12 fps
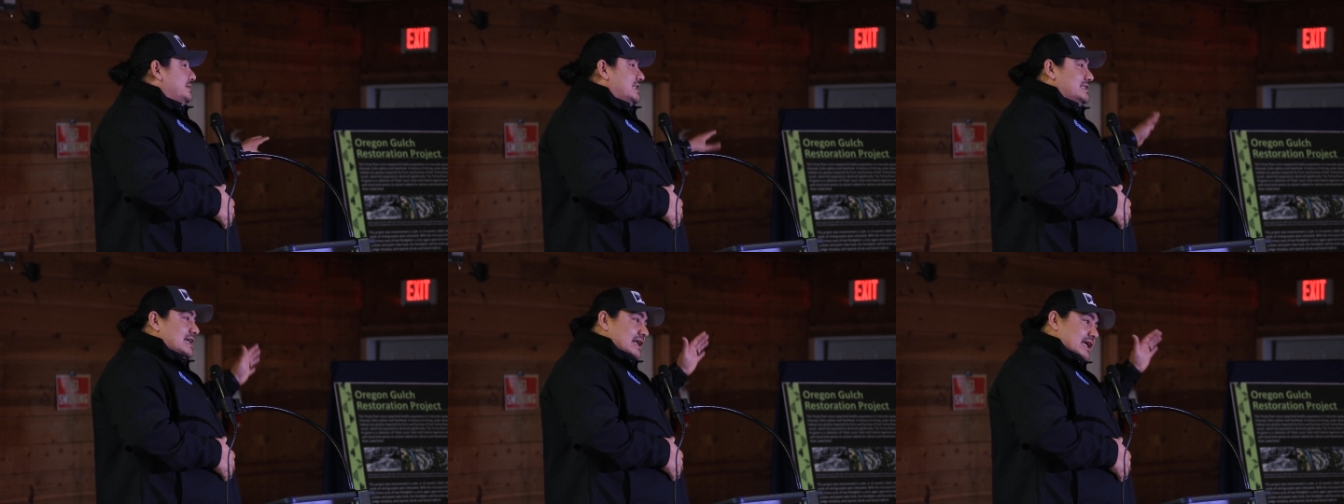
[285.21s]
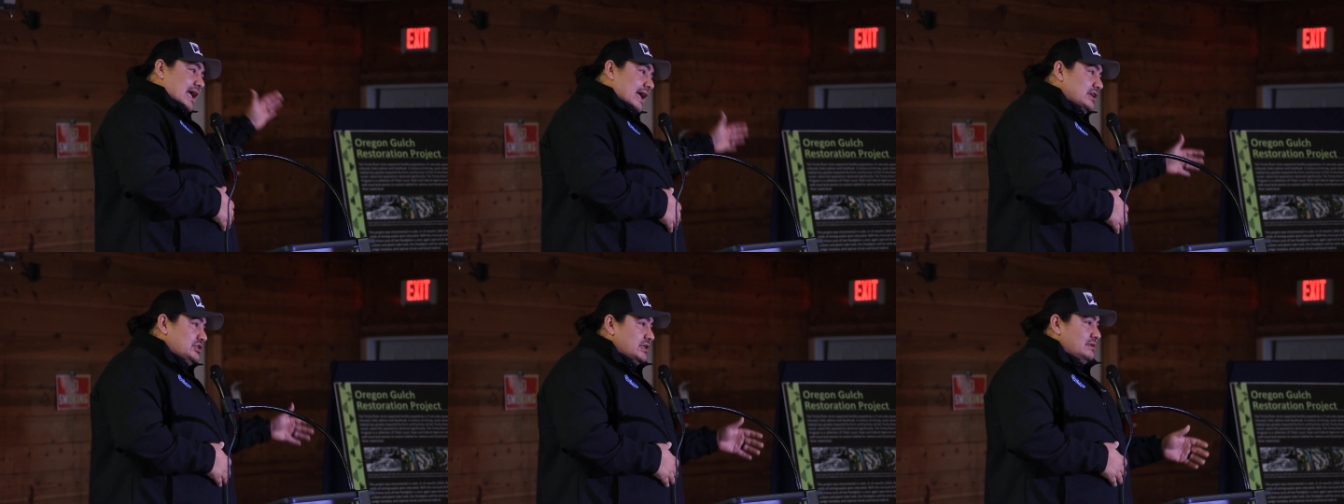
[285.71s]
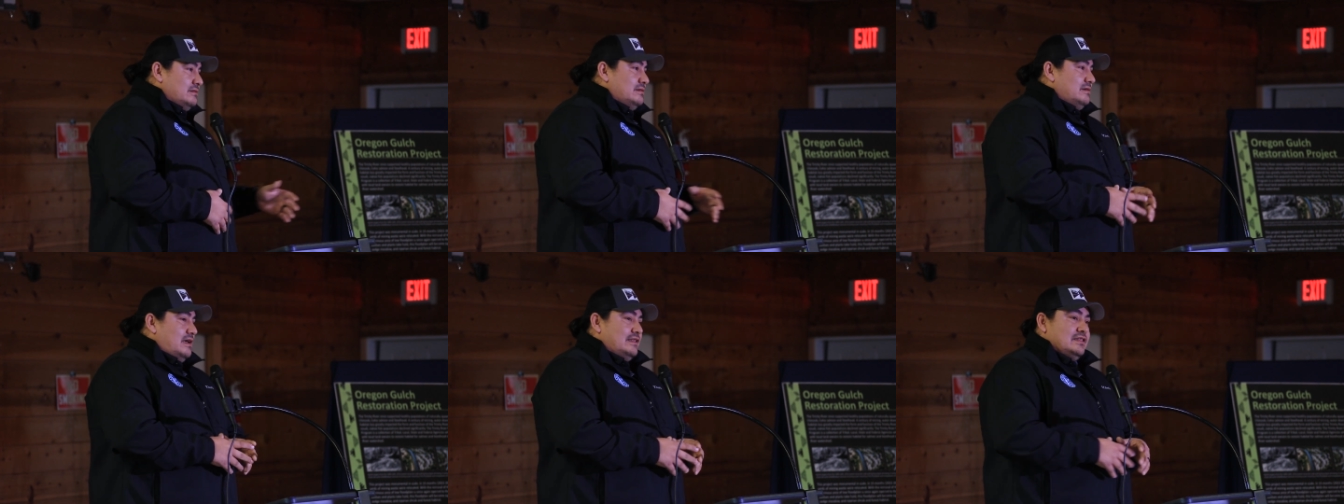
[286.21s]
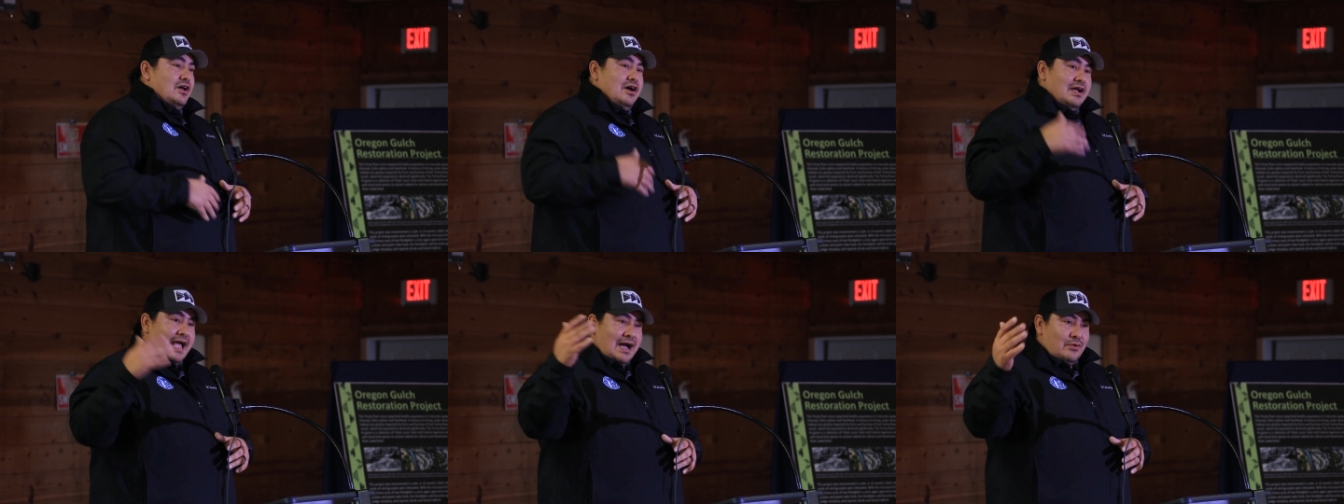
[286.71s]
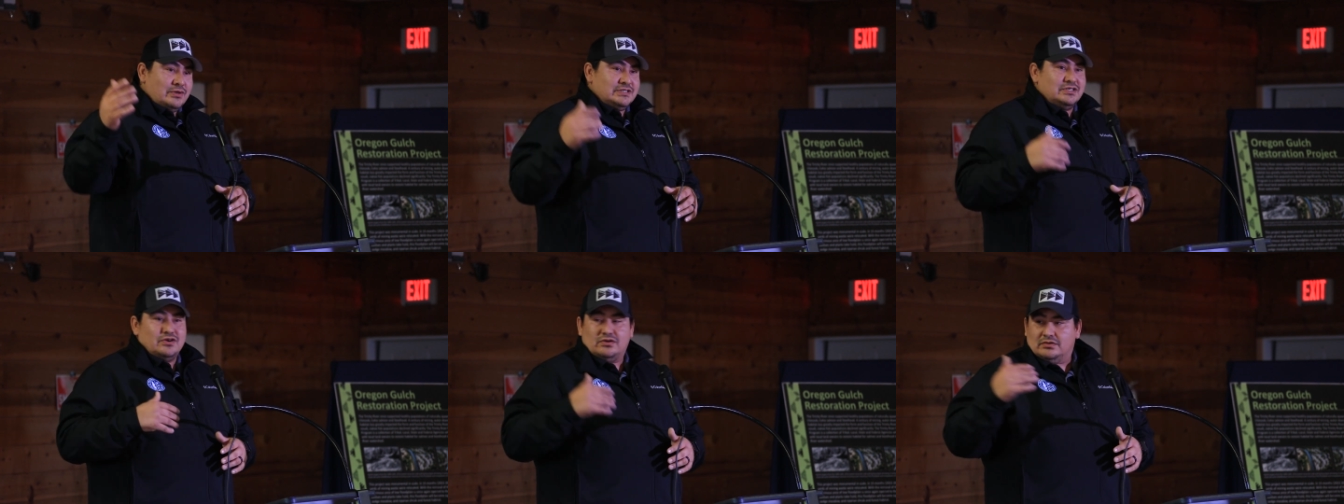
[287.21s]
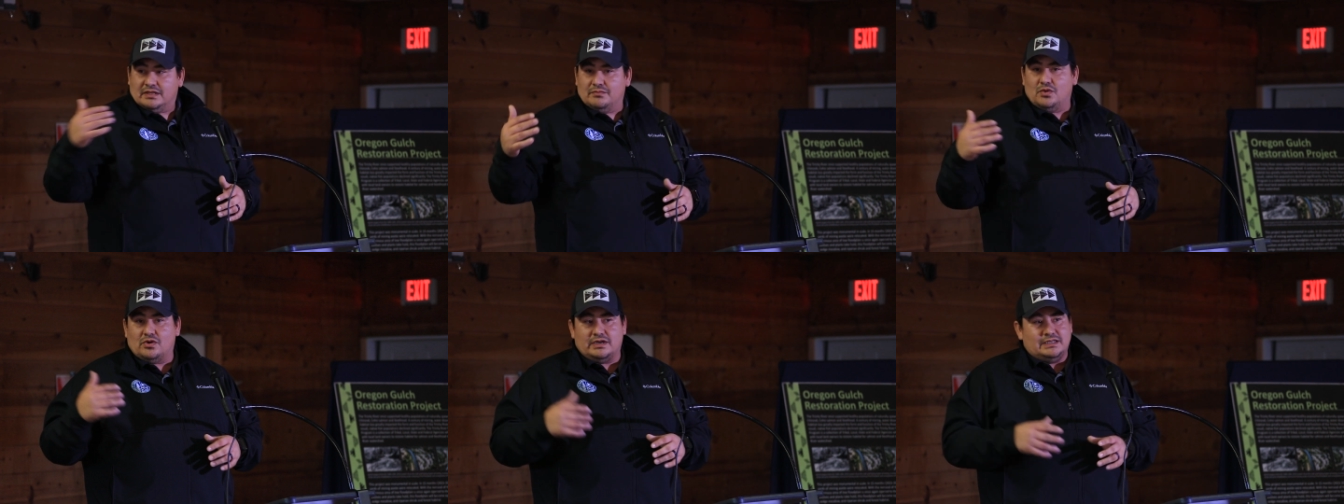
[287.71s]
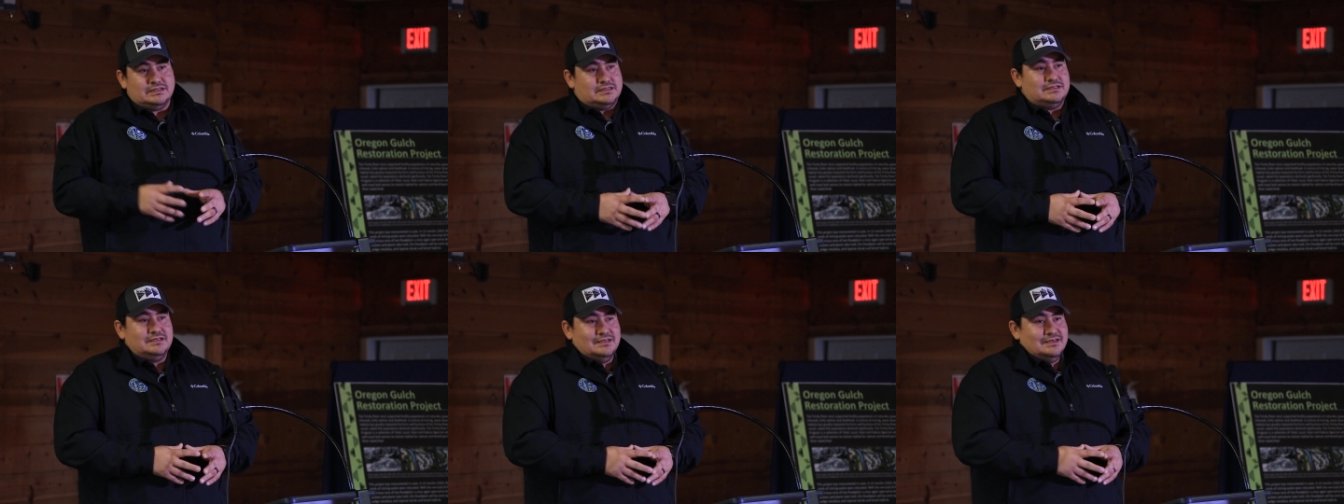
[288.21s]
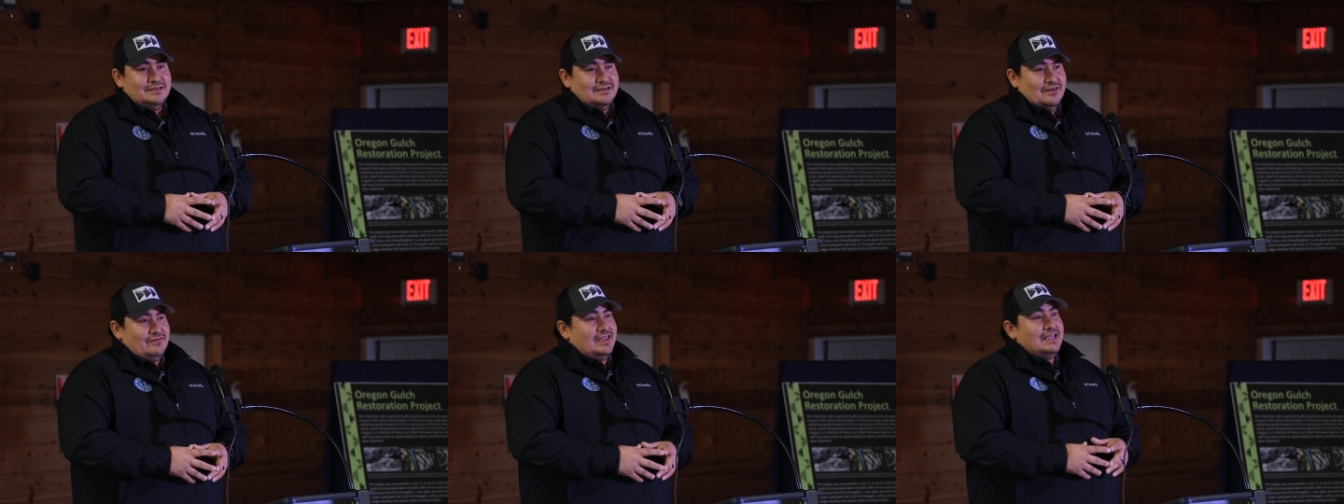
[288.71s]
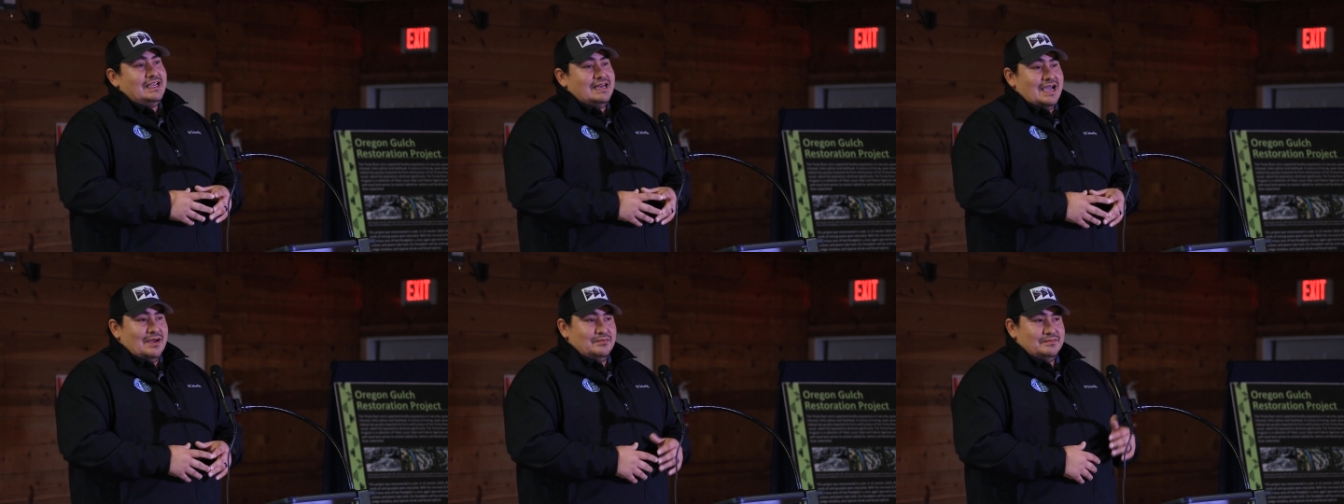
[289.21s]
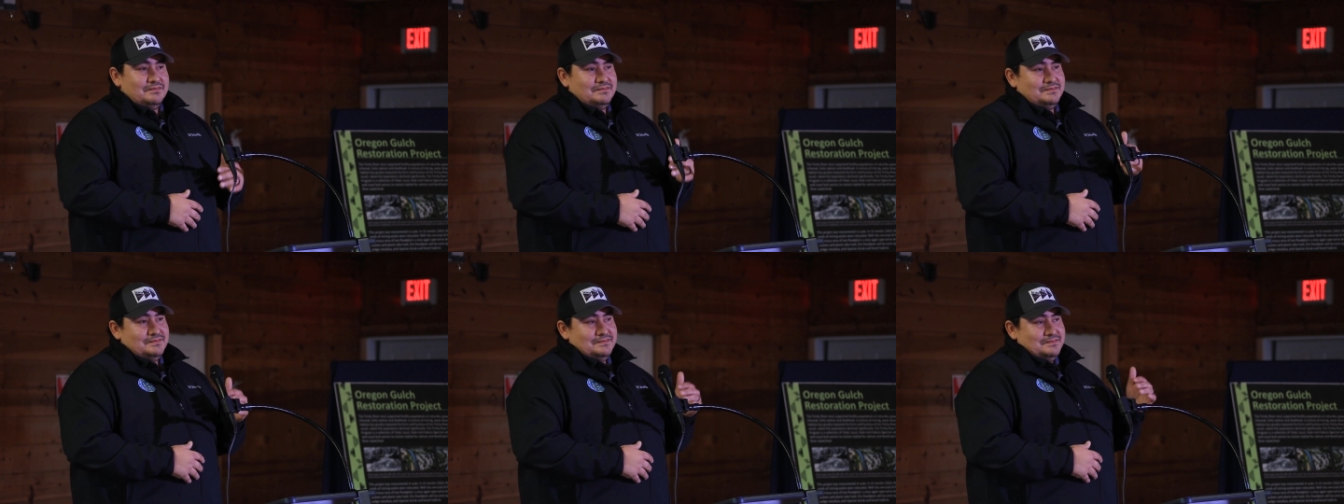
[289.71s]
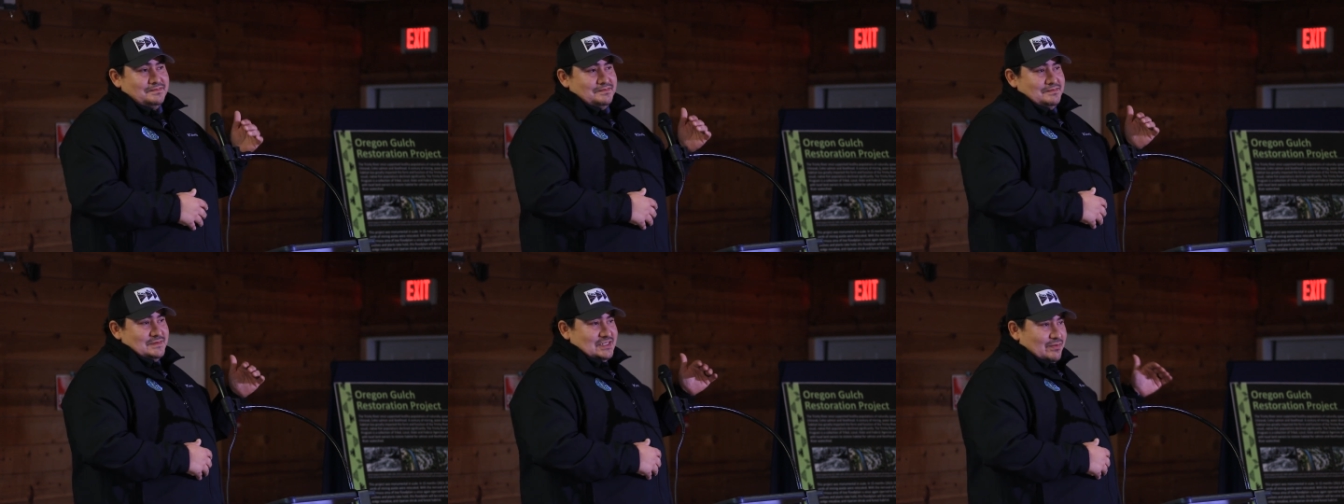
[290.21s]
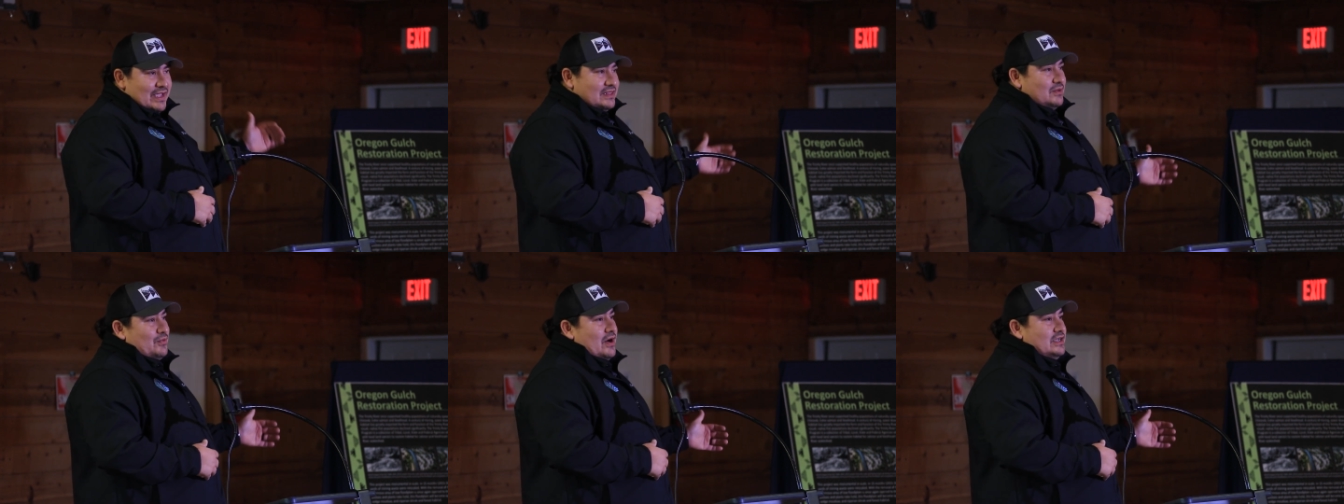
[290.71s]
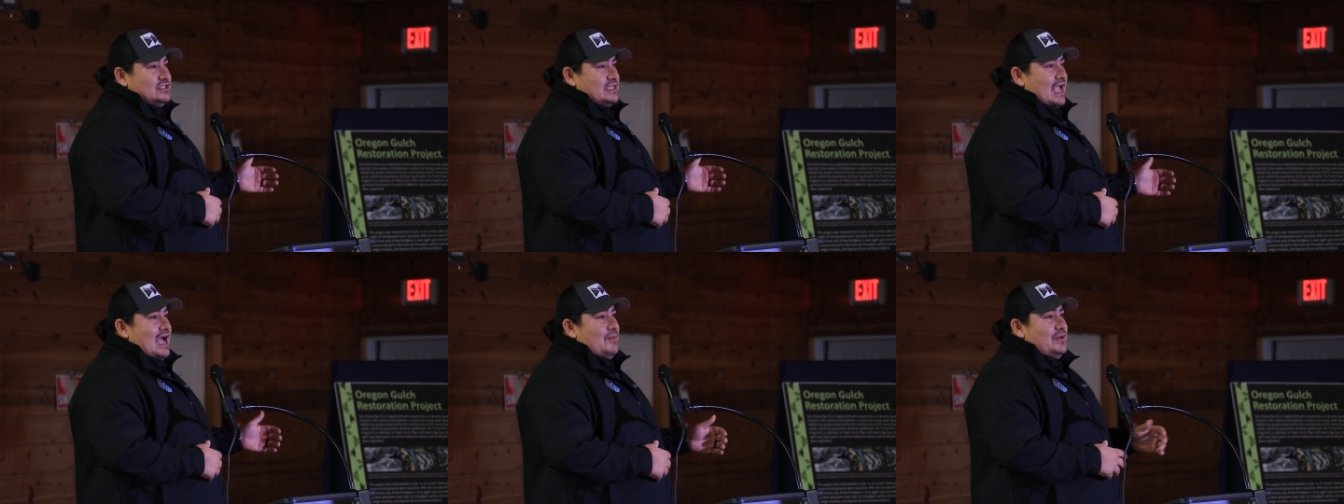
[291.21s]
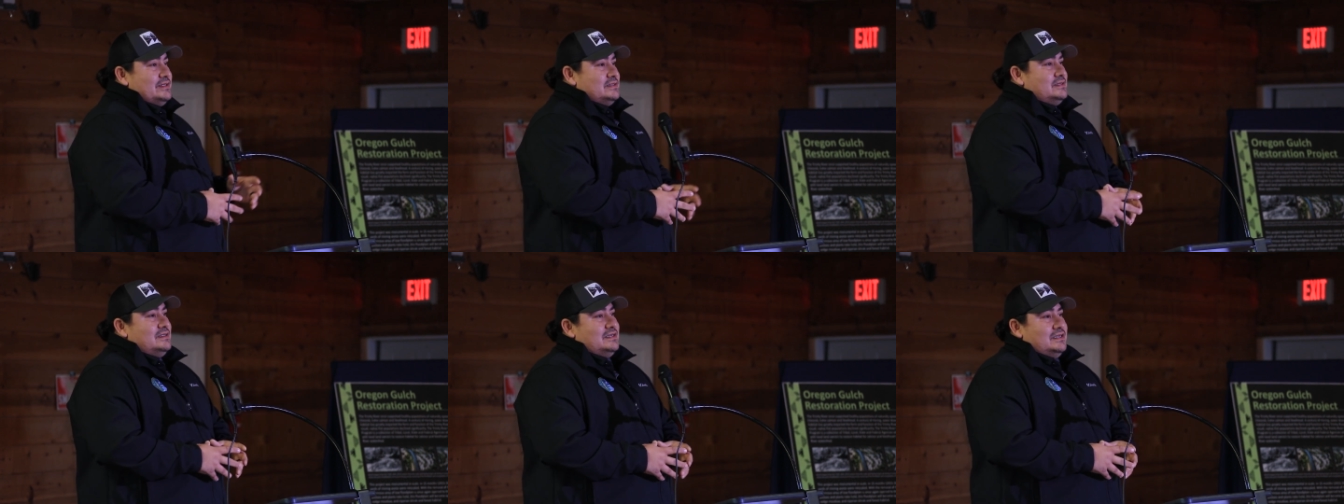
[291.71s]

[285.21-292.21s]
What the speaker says: The dedication and long hours and early mornings of getting up to make the project happen.